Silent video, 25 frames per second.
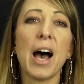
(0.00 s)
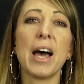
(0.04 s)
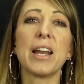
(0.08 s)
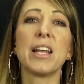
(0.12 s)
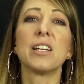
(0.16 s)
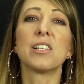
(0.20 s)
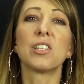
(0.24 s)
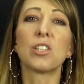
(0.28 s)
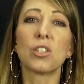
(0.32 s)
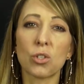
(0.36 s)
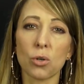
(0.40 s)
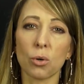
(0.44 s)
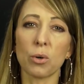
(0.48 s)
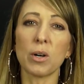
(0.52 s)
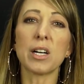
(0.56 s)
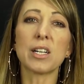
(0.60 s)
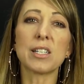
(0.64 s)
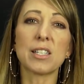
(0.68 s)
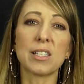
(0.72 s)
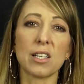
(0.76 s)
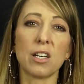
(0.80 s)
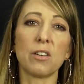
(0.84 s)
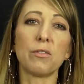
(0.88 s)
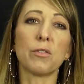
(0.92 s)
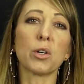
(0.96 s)
at
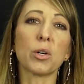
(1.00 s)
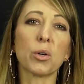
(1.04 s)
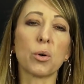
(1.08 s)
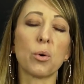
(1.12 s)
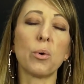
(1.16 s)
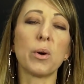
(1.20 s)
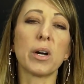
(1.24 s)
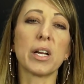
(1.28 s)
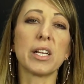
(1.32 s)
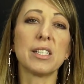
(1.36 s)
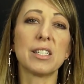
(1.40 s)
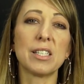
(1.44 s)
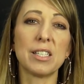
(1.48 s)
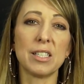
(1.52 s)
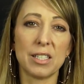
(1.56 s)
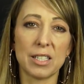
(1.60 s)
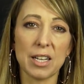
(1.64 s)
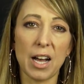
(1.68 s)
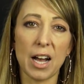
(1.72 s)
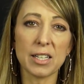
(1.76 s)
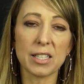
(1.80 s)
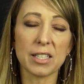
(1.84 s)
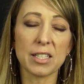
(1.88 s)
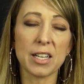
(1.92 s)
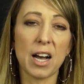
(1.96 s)

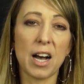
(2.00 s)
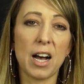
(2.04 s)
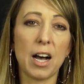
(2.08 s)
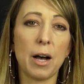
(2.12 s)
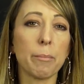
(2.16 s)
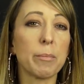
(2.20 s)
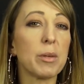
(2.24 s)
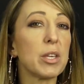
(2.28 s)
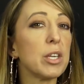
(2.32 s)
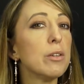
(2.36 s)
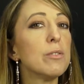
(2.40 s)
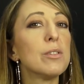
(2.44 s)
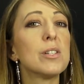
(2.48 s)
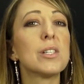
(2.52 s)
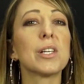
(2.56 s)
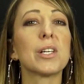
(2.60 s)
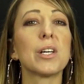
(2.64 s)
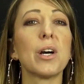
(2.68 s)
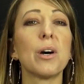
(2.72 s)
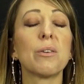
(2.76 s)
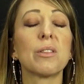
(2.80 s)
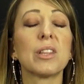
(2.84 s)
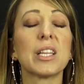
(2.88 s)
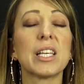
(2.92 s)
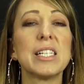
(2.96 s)
historicsilvercoins.com. Use the
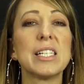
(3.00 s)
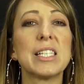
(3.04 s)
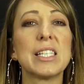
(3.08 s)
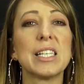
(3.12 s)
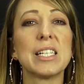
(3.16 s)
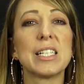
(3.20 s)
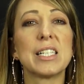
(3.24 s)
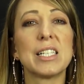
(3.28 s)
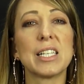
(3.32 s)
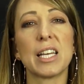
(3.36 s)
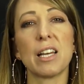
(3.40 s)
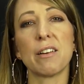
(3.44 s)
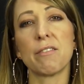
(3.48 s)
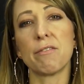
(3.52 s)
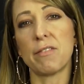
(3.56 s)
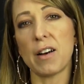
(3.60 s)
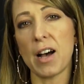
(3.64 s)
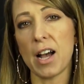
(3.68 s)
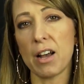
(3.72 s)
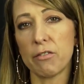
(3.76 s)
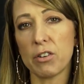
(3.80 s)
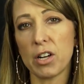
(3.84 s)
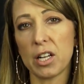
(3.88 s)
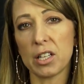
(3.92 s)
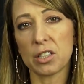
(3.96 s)
code Lisa to get
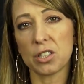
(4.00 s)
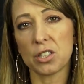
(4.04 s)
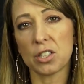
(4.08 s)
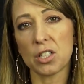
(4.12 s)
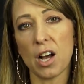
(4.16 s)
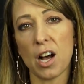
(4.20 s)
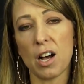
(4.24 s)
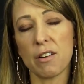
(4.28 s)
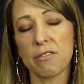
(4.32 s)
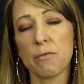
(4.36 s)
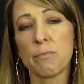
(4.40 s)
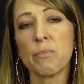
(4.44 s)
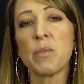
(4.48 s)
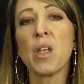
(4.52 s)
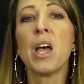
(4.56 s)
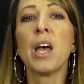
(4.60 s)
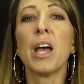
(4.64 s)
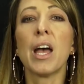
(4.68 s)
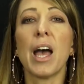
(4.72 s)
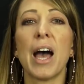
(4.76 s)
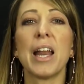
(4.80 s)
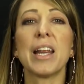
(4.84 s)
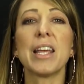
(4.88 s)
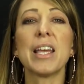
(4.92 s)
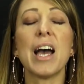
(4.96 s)
$5 off.
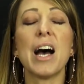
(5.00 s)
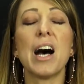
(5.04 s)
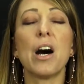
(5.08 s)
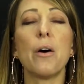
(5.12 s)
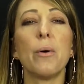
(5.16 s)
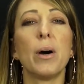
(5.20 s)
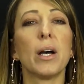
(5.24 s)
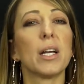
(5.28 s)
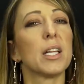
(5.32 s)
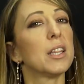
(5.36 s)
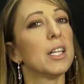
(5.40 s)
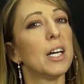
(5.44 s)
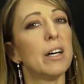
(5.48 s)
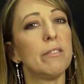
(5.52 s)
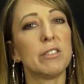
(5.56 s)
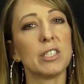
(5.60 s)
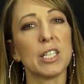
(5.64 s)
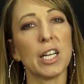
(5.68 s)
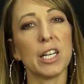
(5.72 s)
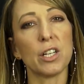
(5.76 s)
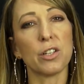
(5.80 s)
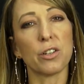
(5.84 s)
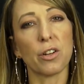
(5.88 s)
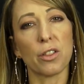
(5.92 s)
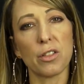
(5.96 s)
Anyhow, I'd love to
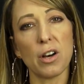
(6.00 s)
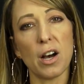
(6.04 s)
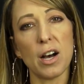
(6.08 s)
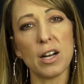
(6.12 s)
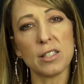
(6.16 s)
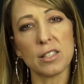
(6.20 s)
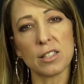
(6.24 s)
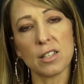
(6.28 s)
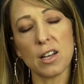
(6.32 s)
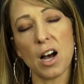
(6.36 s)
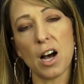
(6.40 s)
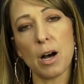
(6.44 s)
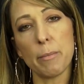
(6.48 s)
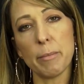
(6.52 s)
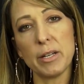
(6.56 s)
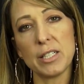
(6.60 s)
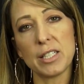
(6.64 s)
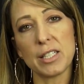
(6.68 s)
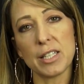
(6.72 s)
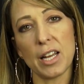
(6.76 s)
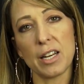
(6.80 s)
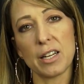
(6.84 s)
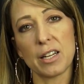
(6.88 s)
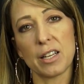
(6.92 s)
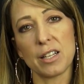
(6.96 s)
get your thoughts,
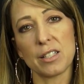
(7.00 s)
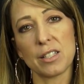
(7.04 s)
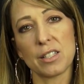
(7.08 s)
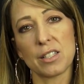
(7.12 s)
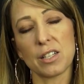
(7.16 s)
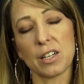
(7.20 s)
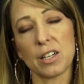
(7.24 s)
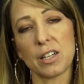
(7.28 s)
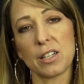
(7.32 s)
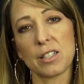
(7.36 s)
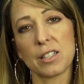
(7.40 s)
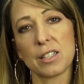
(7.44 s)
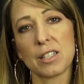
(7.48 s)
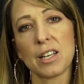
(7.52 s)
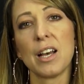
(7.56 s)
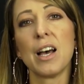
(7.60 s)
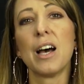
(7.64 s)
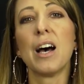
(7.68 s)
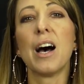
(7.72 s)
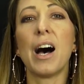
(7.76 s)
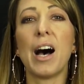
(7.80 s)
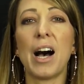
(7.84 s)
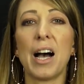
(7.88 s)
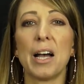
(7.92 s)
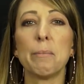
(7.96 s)
comments, and concerns.
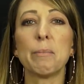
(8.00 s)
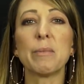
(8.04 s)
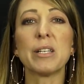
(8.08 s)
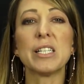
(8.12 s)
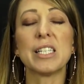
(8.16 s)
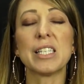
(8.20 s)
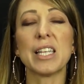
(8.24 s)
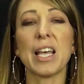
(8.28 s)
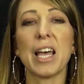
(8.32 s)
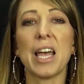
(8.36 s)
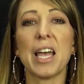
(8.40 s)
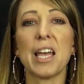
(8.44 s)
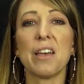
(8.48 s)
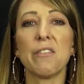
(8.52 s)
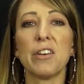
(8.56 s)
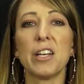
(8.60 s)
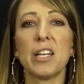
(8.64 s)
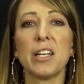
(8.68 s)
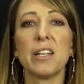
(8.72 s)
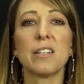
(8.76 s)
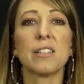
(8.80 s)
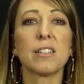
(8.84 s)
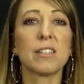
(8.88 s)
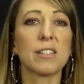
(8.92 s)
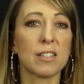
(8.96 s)
I'm Lisa Haven,